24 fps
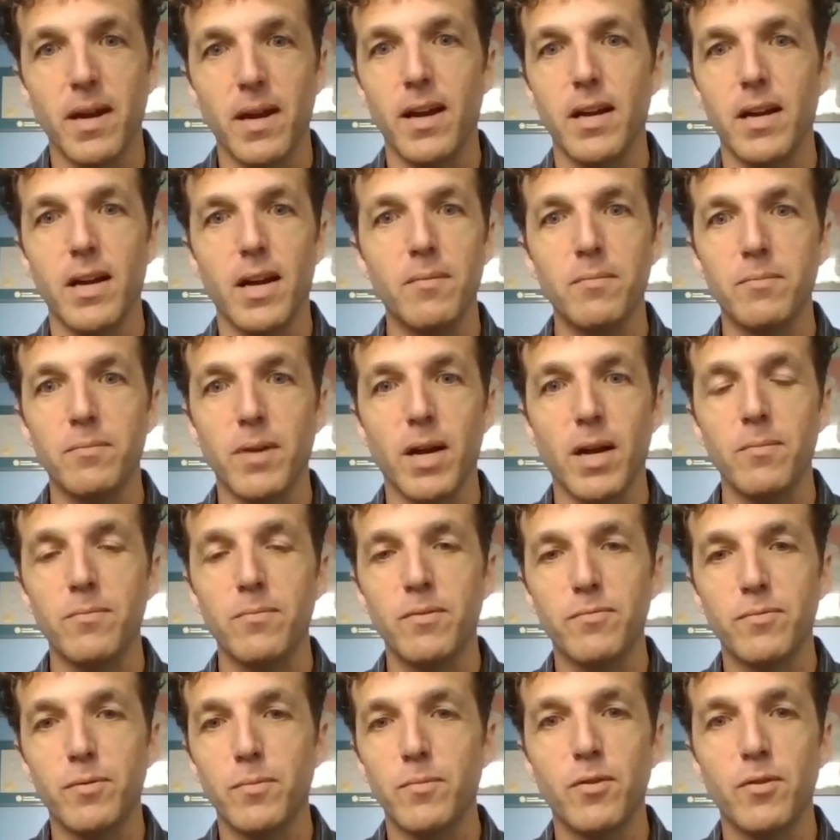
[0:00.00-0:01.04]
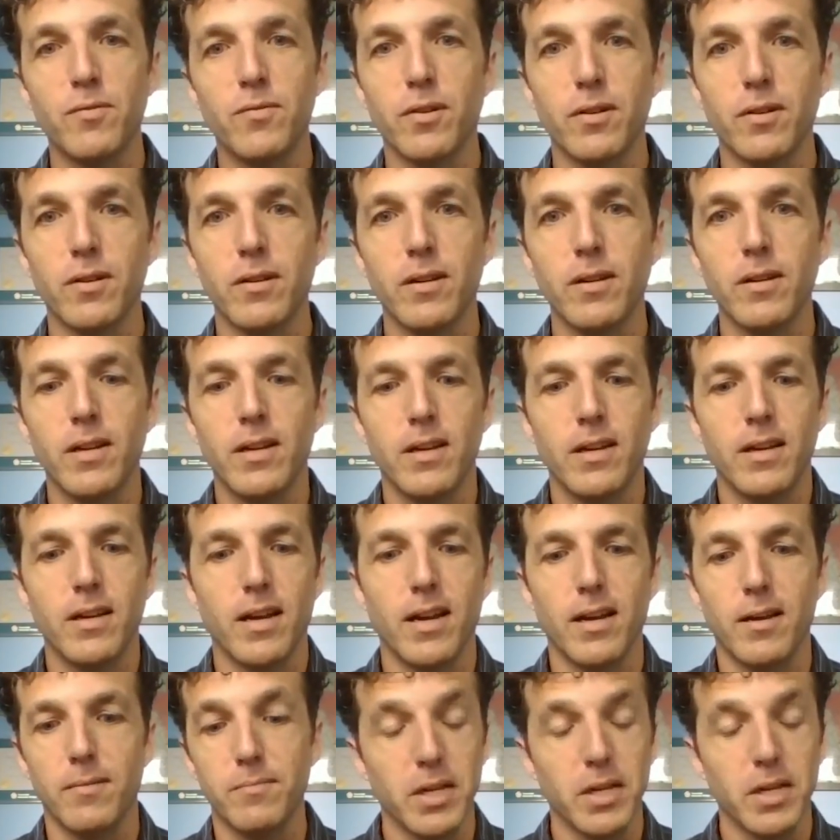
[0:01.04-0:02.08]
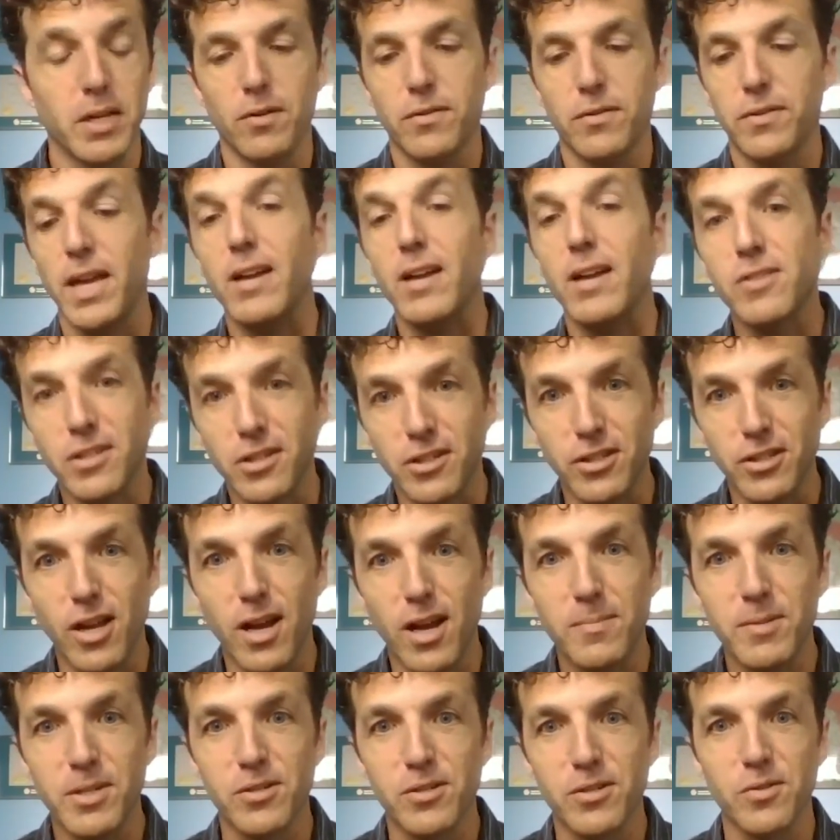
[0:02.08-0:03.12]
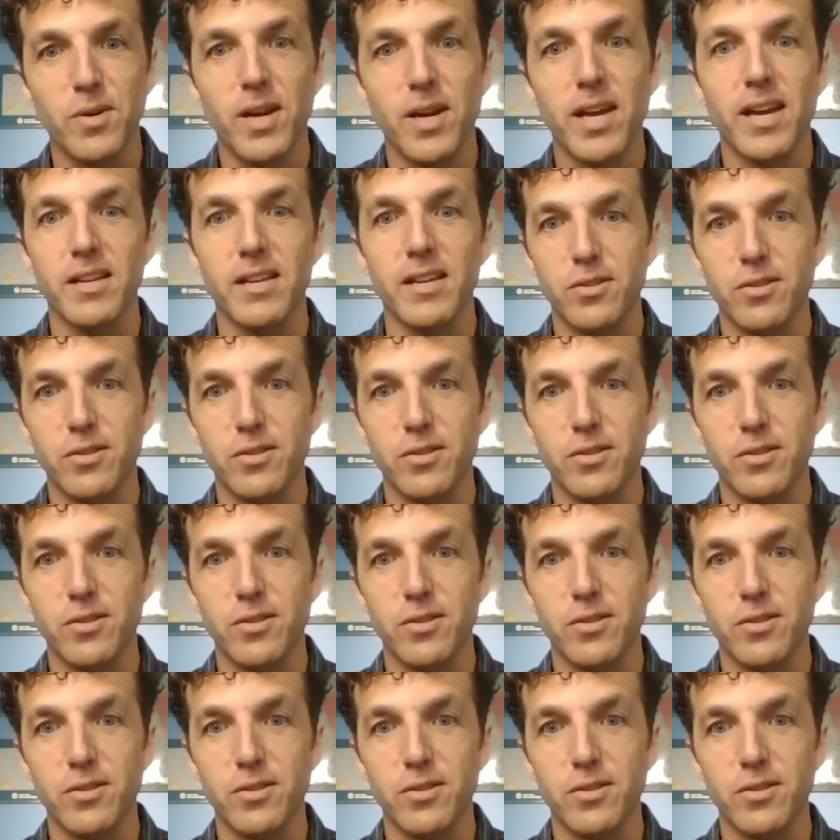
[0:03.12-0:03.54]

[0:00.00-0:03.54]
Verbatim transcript: I'm from over, you know, 1,000 kilometers away.